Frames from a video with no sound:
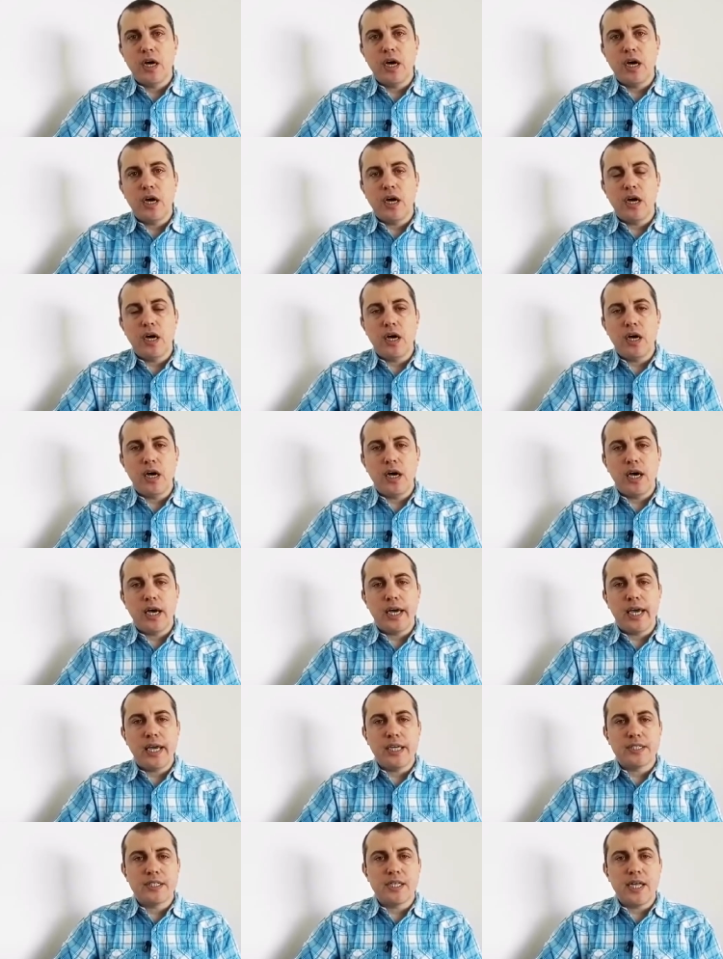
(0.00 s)
uh,
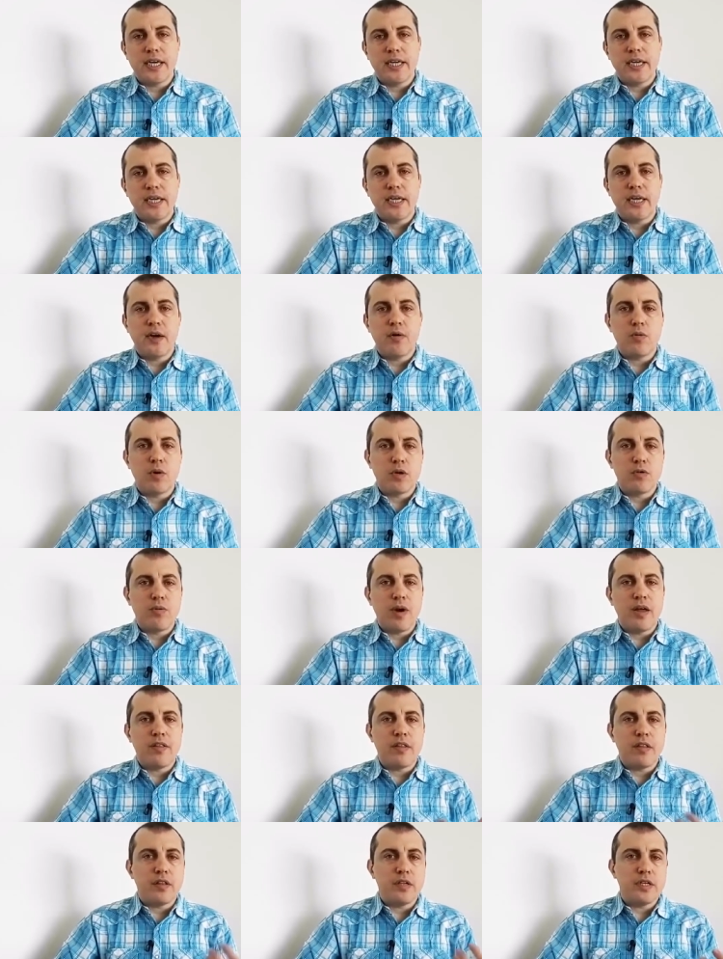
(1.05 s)
against Lightning Network
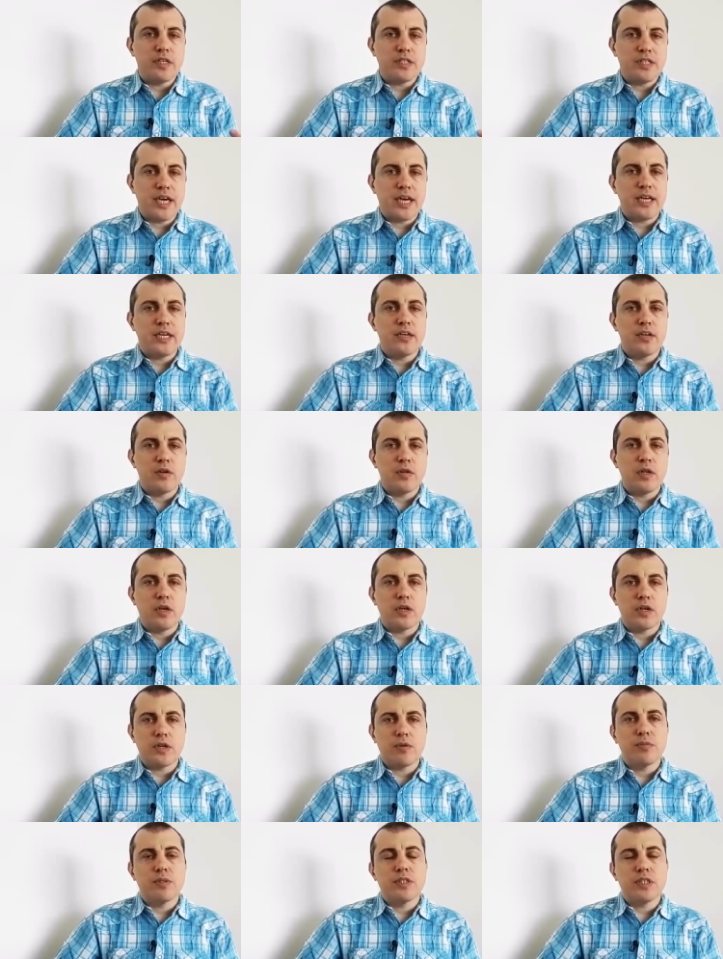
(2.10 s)
rather than a technical
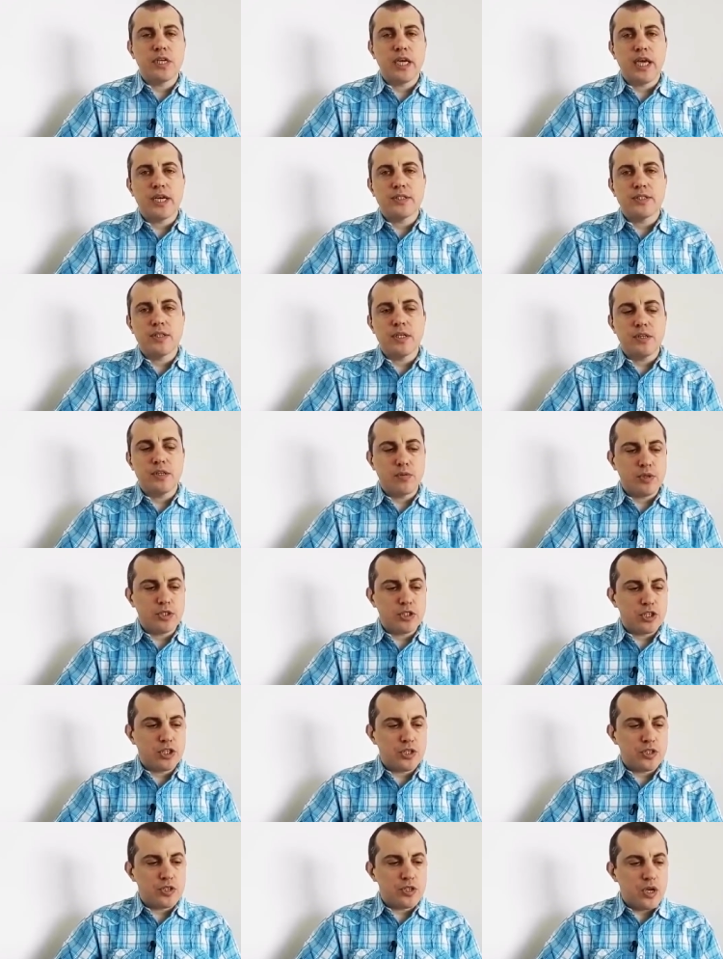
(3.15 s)
argument against it, which
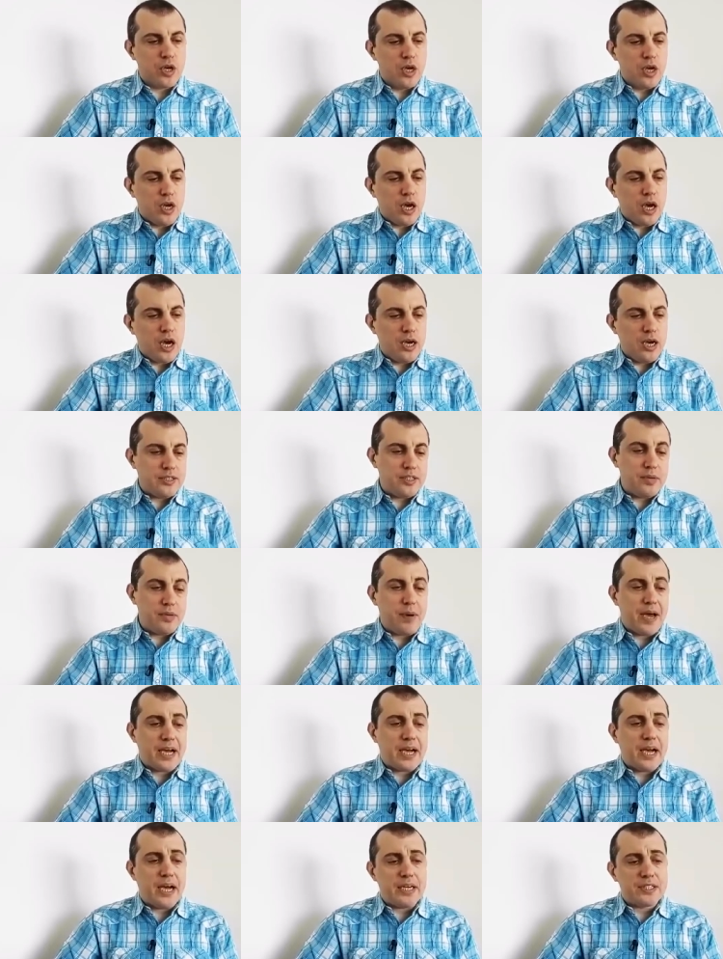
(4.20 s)
is uh,
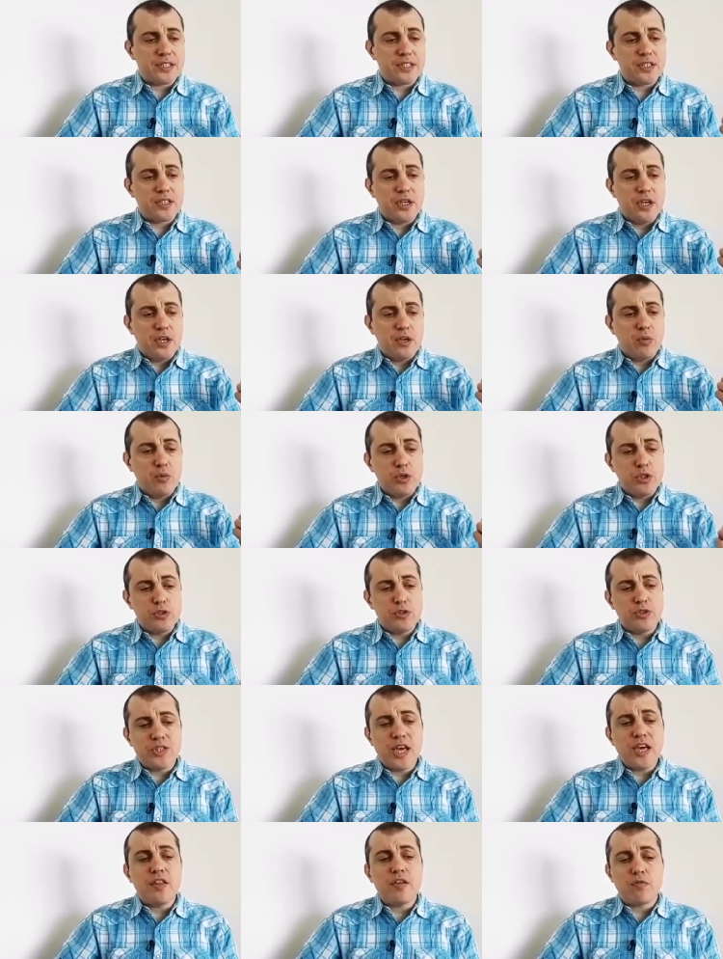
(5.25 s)
Deepak asks, would you
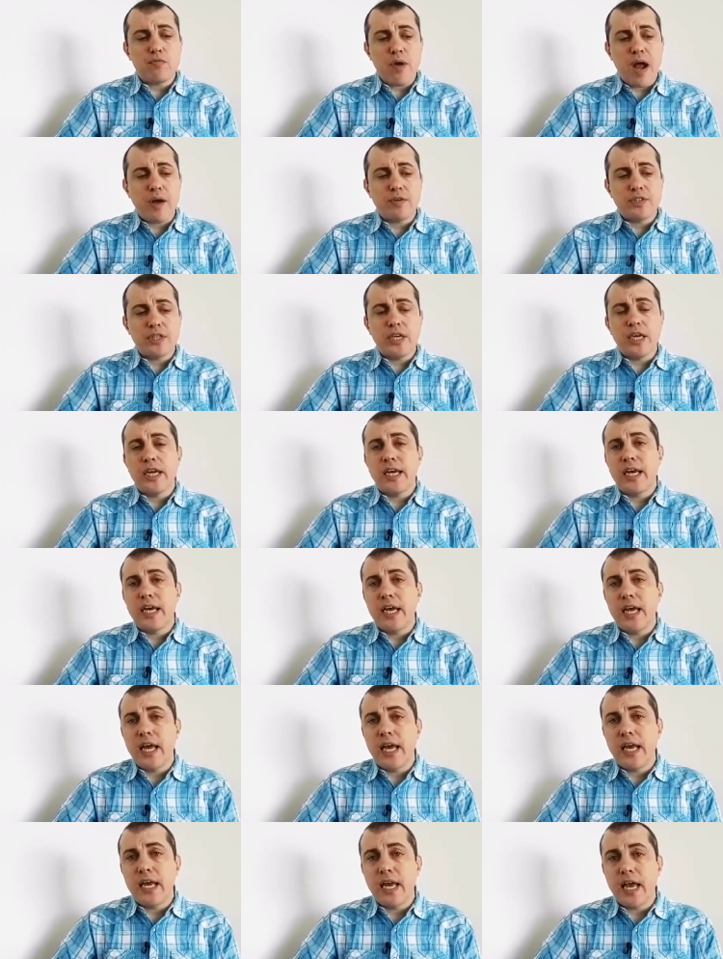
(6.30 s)
say that routing in,
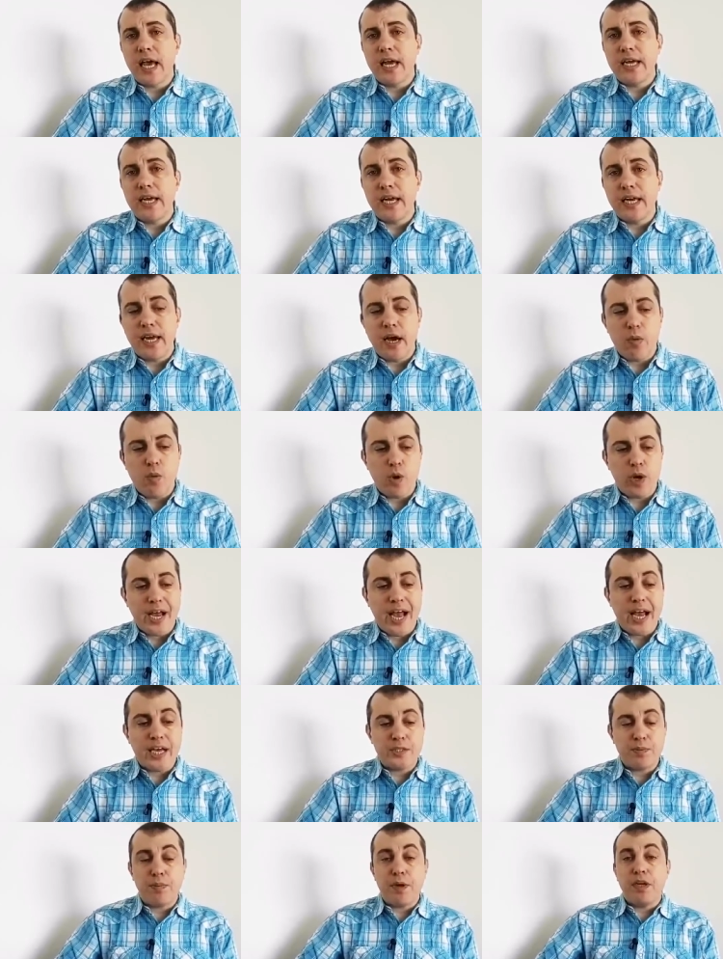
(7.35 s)
in Lightning Network
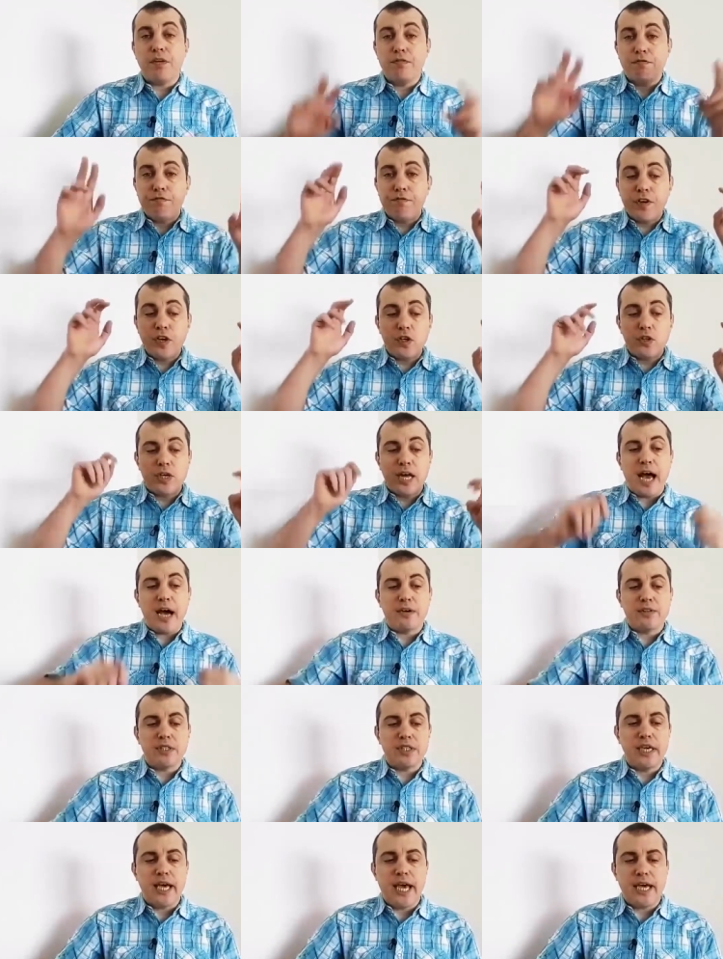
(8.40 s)
has been figured
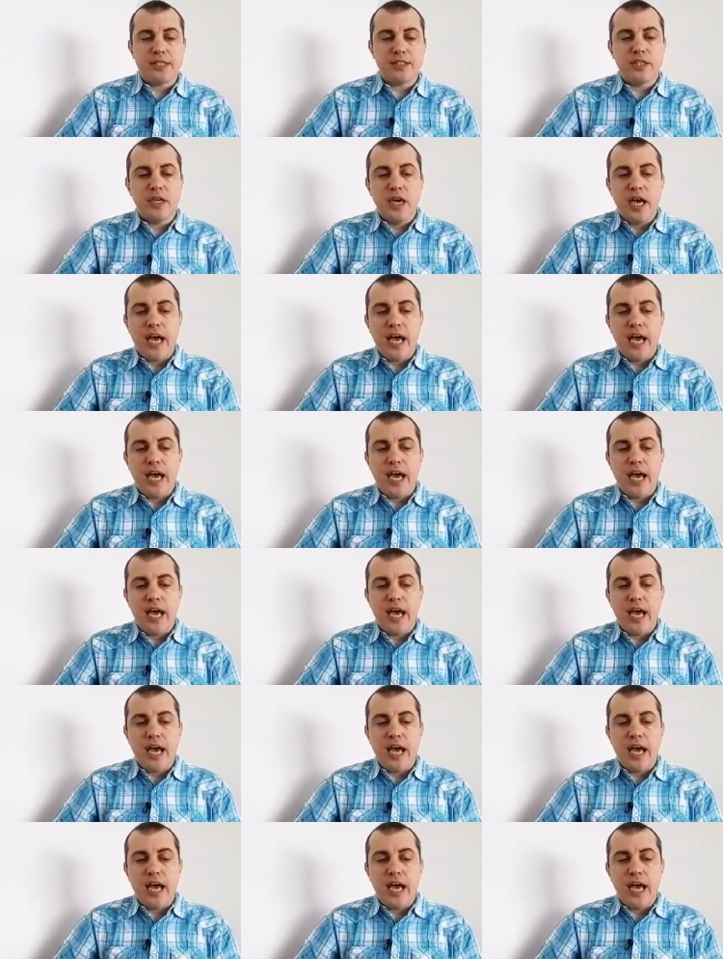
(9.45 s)
out yet?